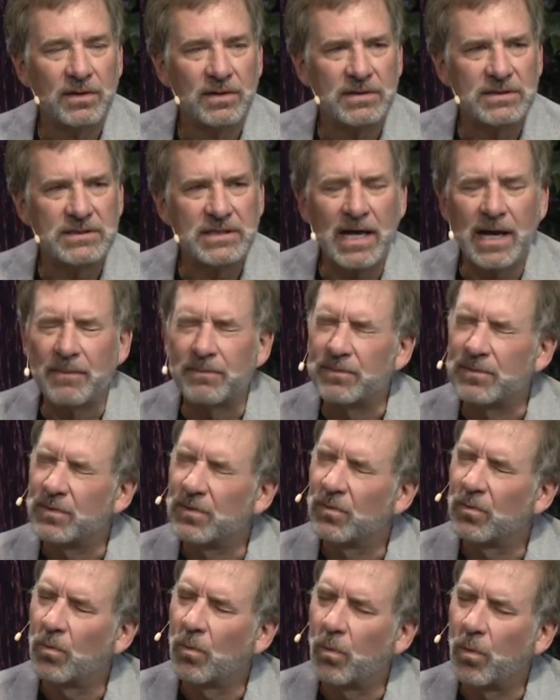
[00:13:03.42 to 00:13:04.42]

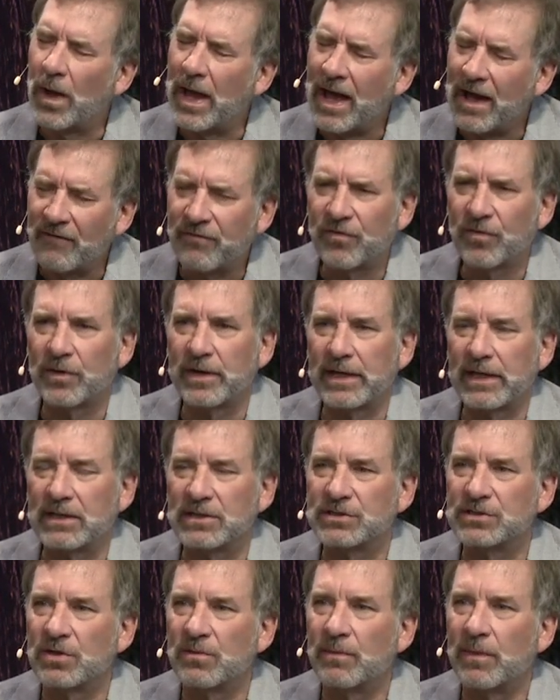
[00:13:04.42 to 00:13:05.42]
stopped
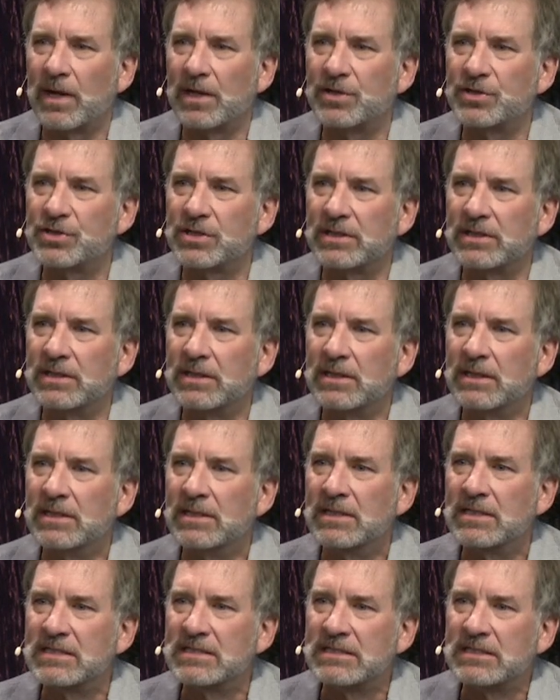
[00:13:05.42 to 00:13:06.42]
efforting so much, and
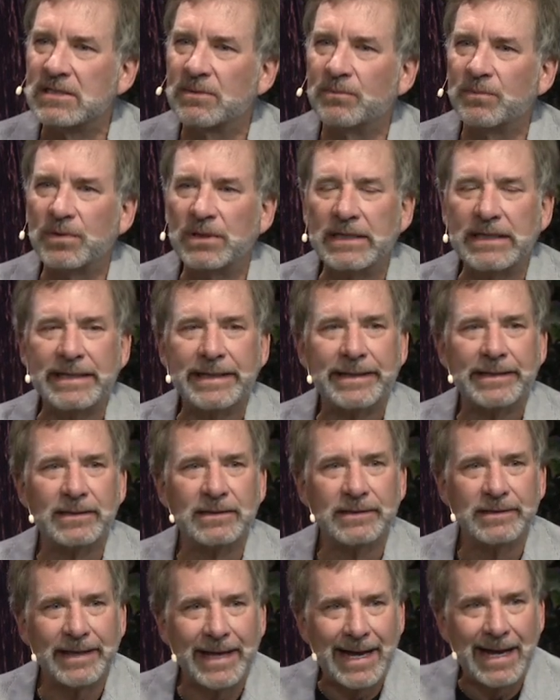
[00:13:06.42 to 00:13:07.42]
simply
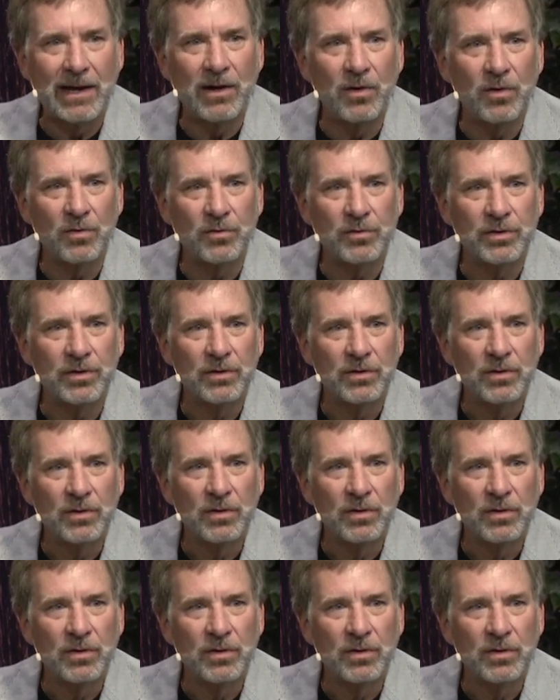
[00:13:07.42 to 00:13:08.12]
allowed